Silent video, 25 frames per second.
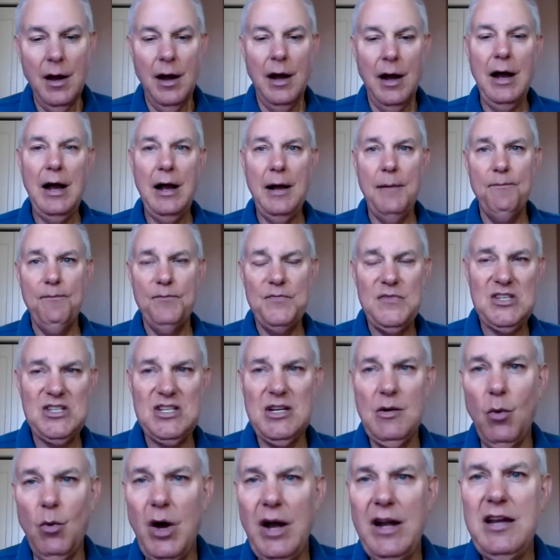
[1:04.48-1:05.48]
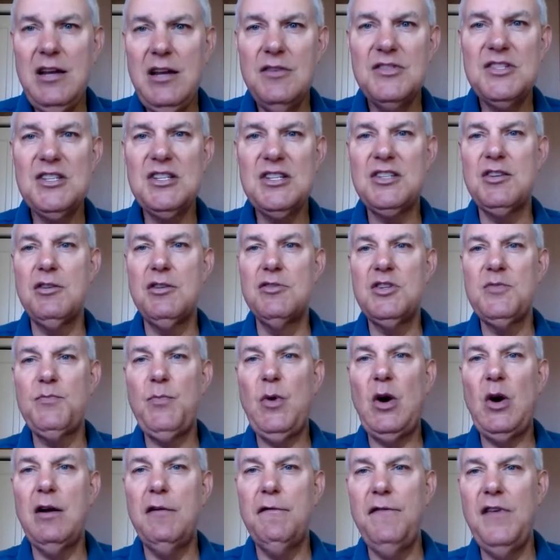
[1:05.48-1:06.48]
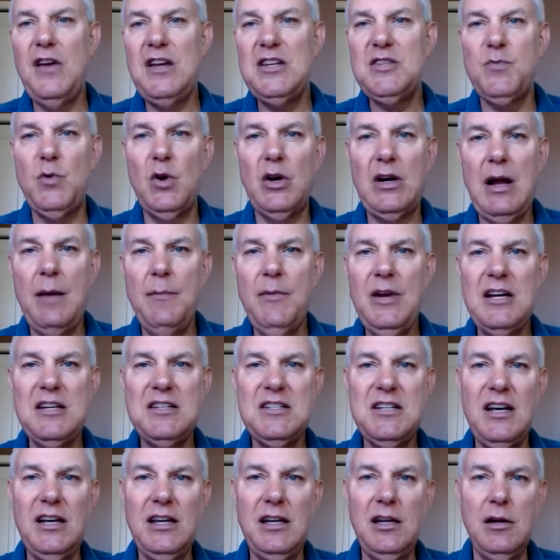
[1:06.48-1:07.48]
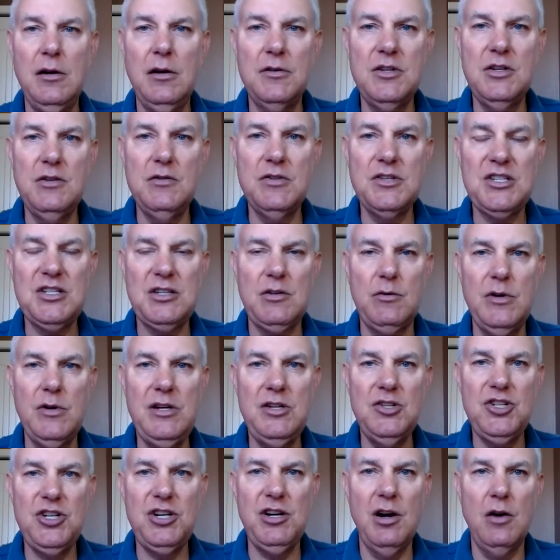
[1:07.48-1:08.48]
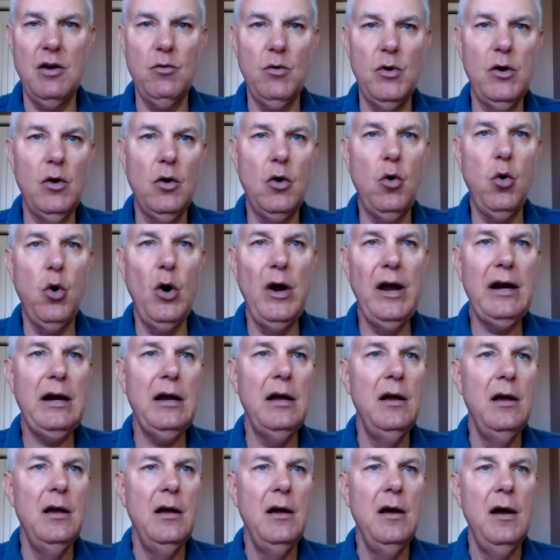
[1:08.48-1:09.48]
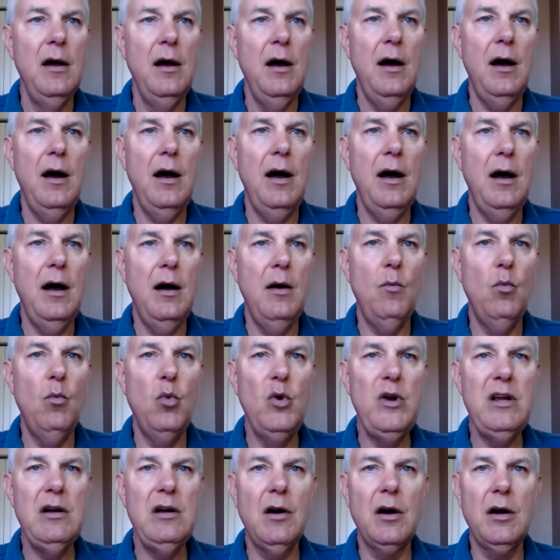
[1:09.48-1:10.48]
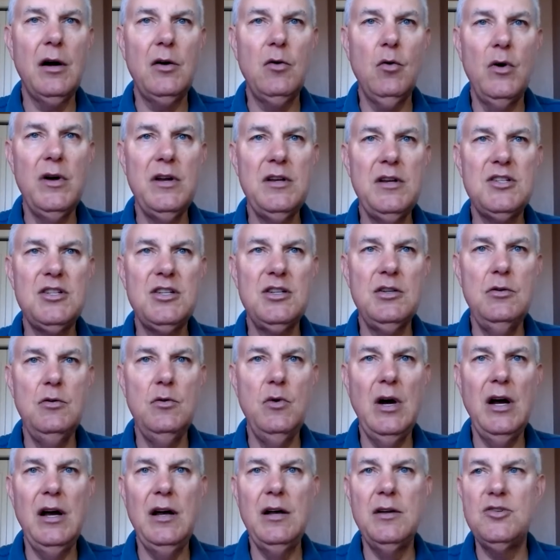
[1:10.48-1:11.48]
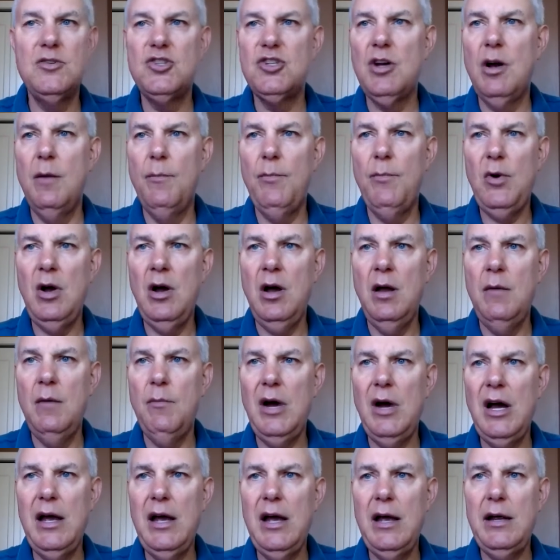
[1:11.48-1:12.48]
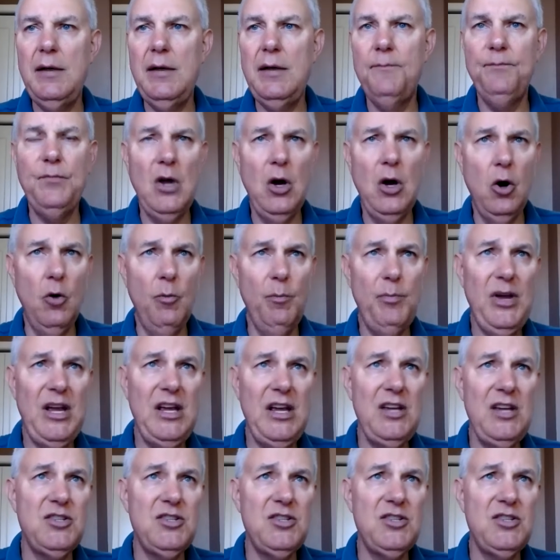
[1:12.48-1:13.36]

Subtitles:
So you want to use the search bar in Facebook. I'm going to take you here, do a screen share real quick. We are going to jump on my homepage